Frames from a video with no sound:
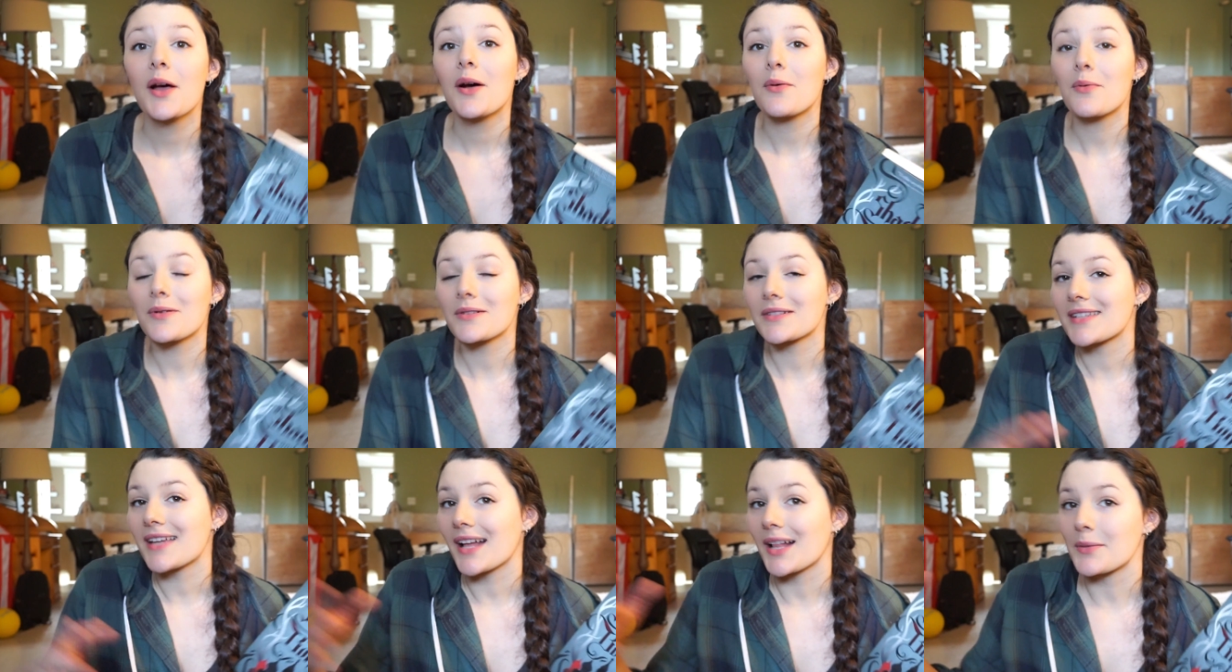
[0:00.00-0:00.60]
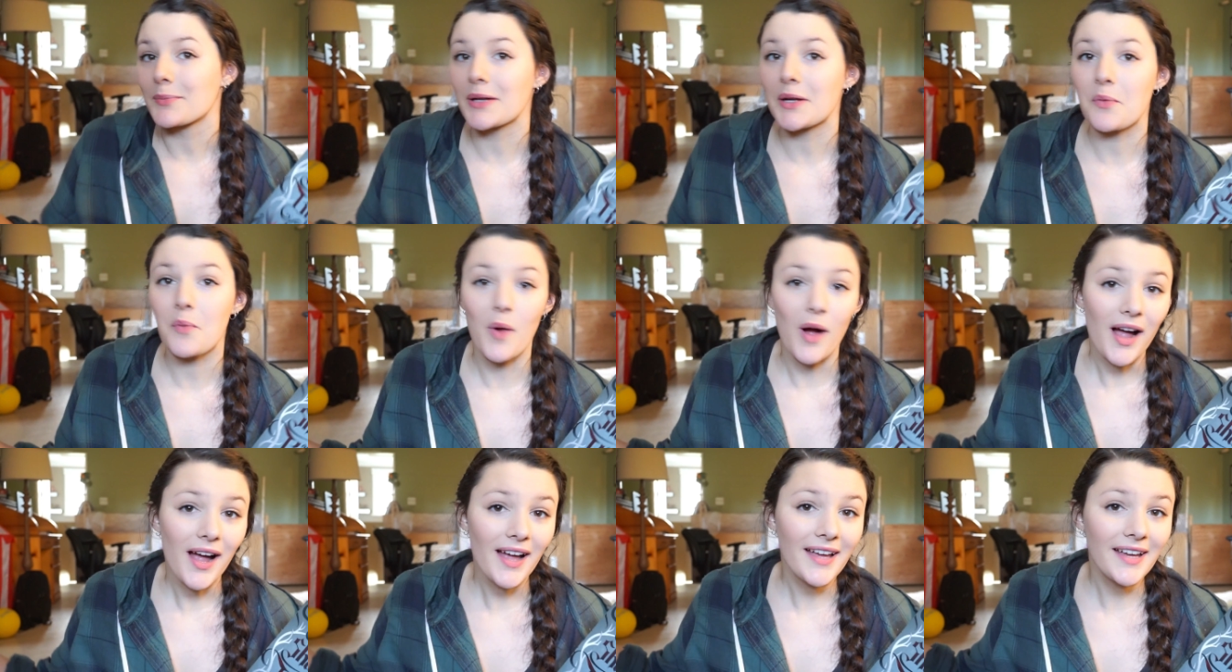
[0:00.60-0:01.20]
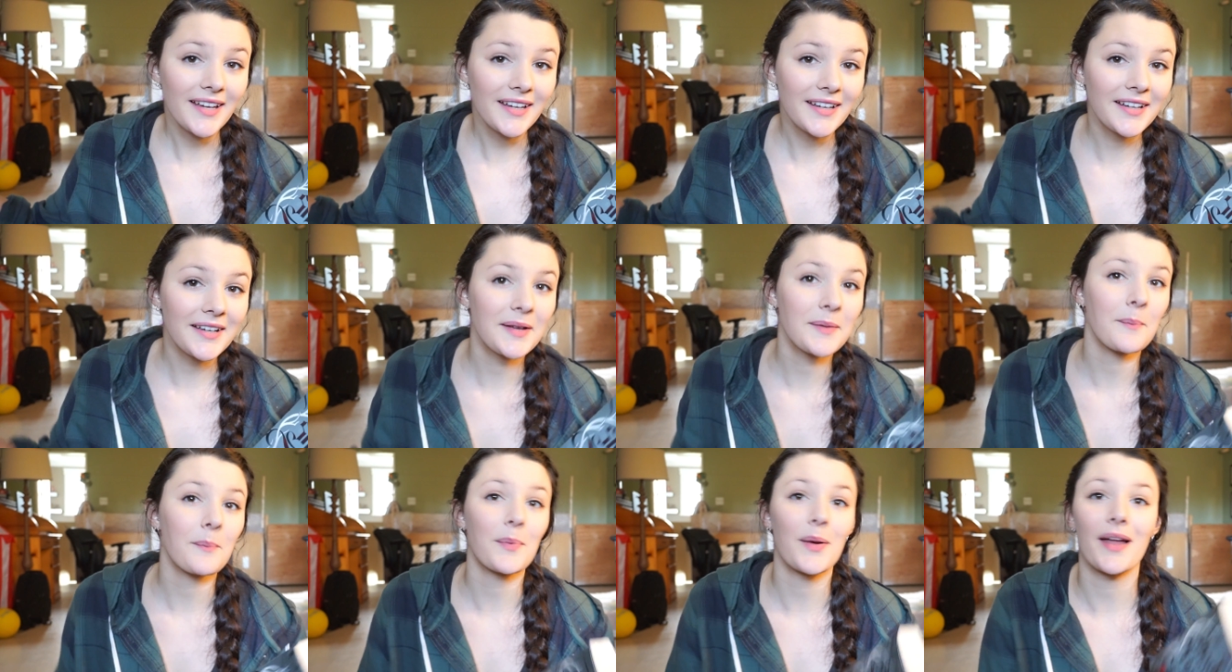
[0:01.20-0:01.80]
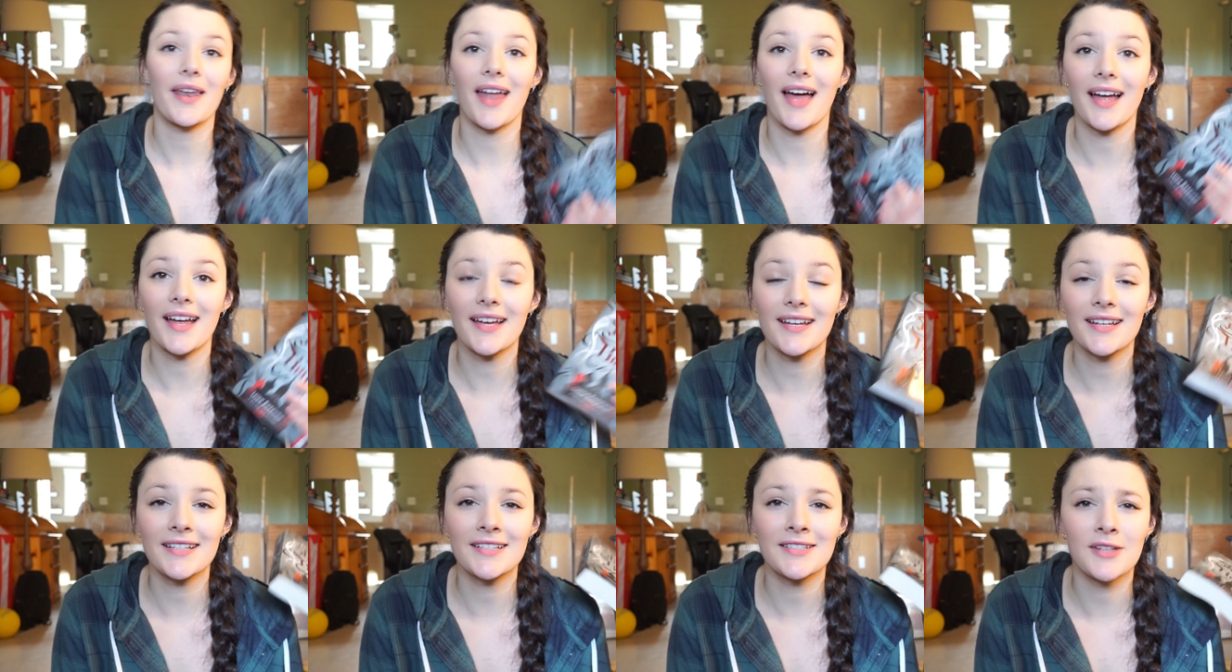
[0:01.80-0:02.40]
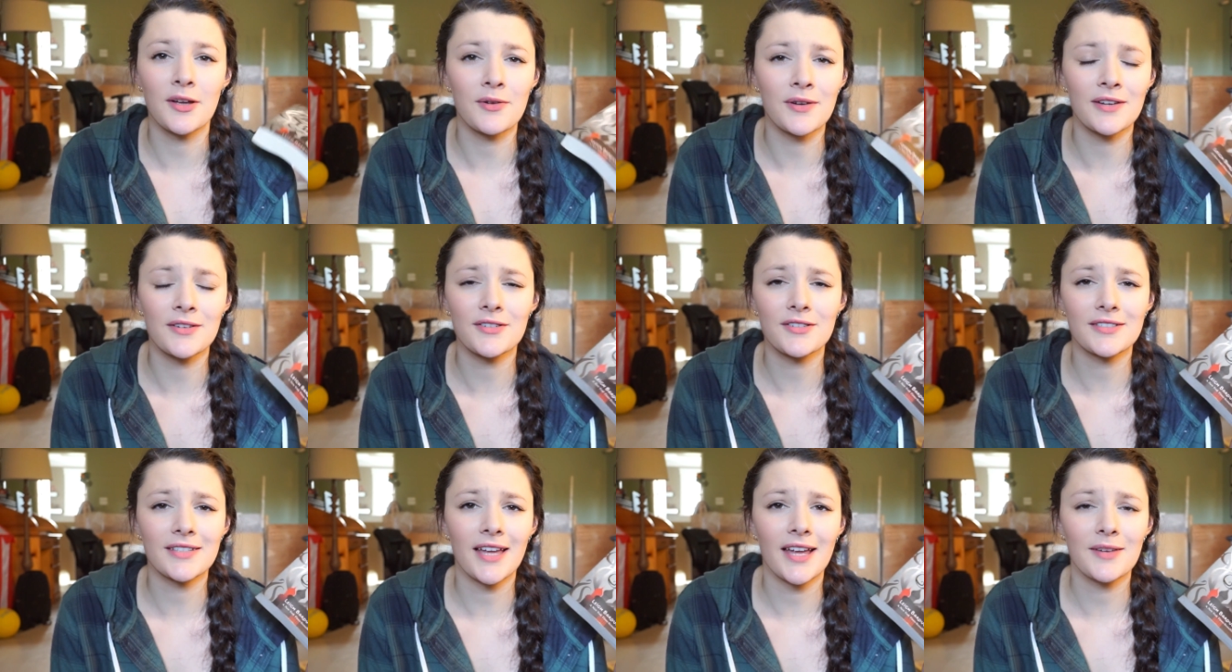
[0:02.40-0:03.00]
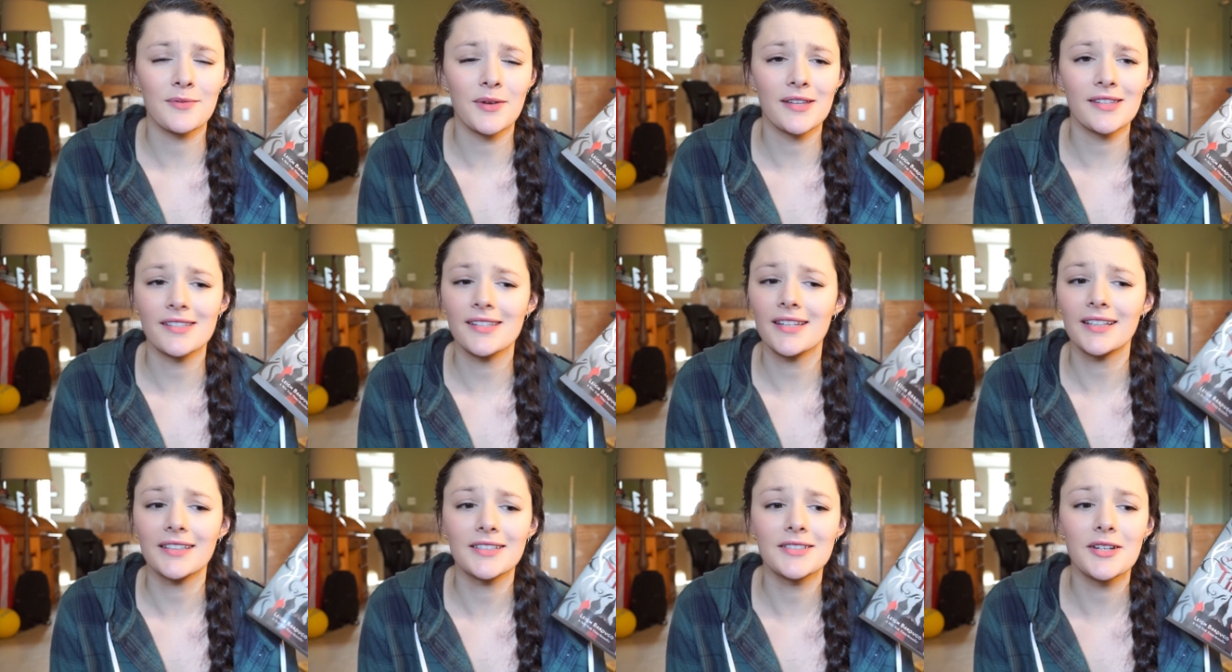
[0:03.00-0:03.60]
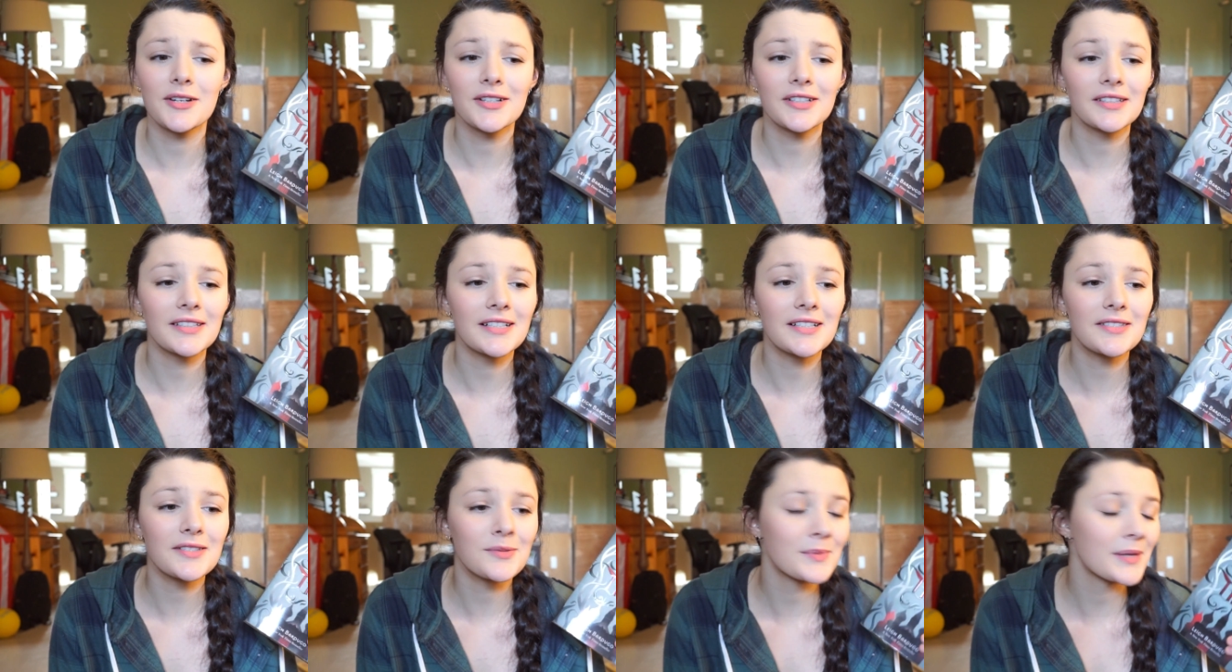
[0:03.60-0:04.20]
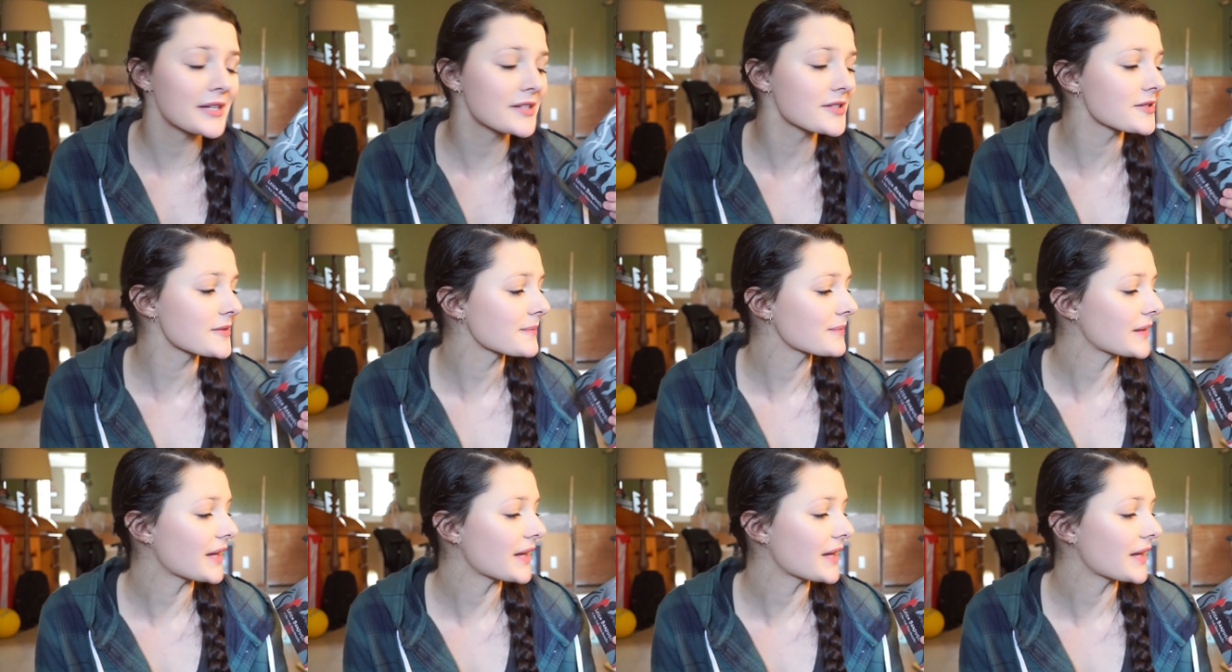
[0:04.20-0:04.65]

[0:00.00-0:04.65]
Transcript: will tell me why, but I don't understand why they like the Darkling so much.